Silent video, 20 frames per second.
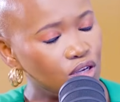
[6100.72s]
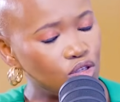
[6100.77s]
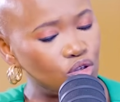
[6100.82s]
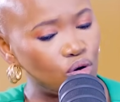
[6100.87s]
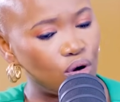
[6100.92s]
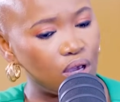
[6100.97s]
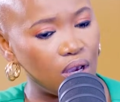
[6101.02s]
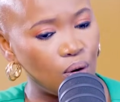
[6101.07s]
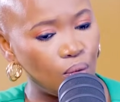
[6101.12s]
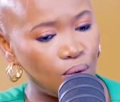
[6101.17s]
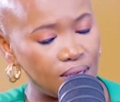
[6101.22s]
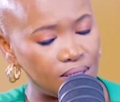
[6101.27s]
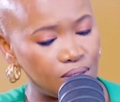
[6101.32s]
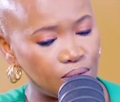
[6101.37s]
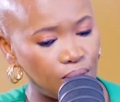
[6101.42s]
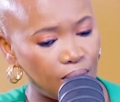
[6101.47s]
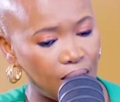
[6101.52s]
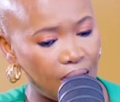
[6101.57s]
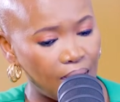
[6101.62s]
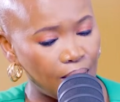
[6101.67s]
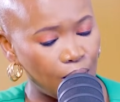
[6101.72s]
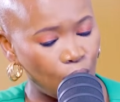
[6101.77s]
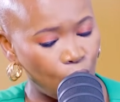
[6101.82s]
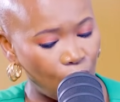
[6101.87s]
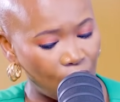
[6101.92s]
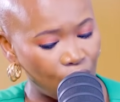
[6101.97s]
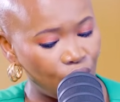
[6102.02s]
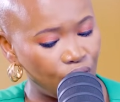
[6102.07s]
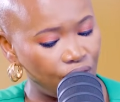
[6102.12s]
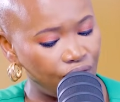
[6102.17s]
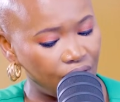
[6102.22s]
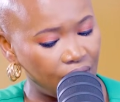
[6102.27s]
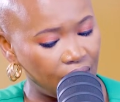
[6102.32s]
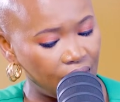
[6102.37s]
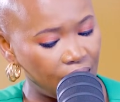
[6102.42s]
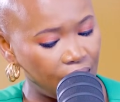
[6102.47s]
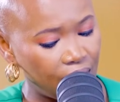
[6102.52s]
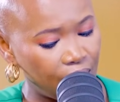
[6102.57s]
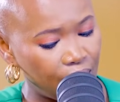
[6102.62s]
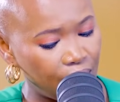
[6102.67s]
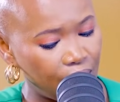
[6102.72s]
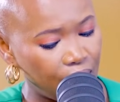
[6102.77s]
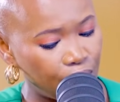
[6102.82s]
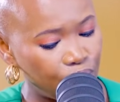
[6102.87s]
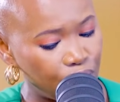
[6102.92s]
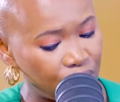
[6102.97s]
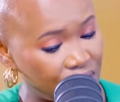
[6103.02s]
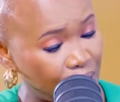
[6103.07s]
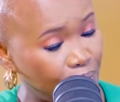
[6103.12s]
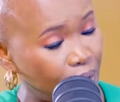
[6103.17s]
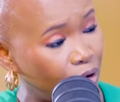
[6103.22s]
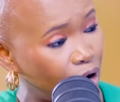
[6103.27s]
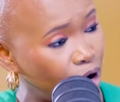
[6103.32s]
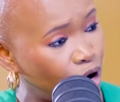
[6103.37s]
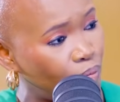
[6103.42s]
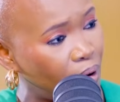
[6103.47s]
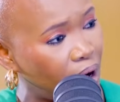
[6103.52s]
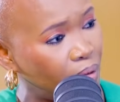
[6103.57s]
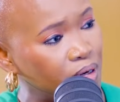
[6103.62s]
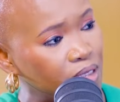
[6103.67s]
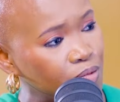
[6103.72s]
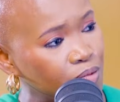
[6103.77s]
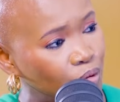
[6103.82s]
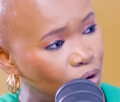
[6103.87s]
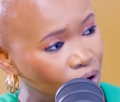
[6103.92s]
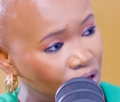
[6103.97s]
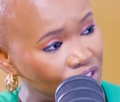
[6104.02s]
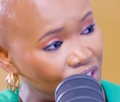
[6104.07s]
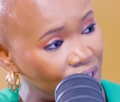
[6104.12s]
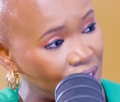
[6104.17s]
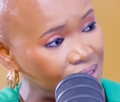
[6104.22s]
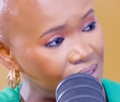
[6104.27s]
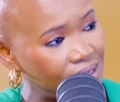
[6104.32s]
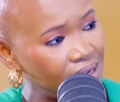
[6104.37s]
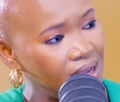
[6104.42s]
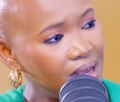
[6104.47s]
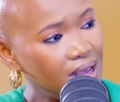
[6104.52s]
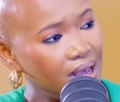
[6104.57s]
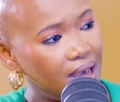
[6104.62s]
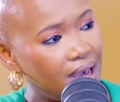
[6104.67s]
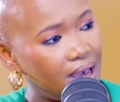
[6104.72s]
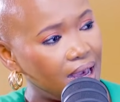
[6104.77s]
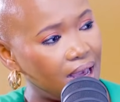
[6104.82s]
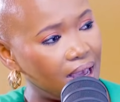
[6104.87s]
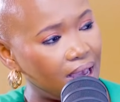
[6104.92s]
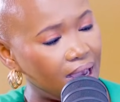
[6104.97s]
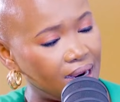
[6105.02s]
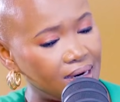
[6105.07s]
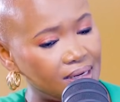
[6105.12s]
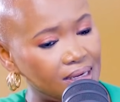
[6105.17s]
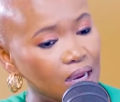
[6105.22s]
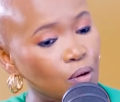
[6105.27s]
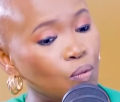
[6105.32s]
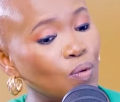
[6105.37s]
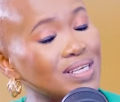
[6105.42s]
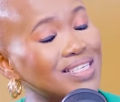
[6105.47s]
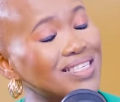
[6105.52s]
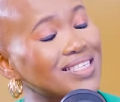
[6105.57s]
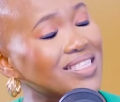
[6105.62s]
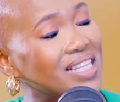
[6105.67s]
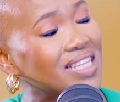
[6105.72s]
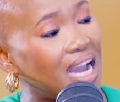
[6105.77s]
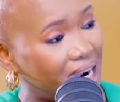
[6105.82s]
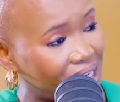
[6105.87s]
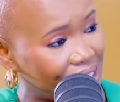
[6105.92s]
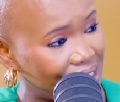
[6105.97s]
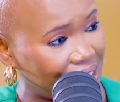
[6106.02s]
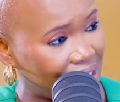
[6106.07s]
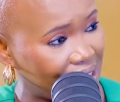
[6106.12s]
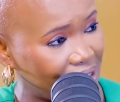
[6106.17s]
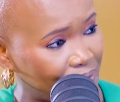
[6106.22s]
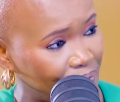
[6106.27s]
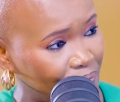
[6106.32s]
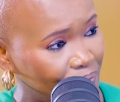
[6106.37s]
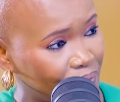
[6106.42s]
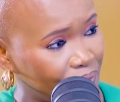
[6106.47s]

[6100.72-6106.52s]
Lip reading: So it was one of President Barack Obama's projects, and it was starting.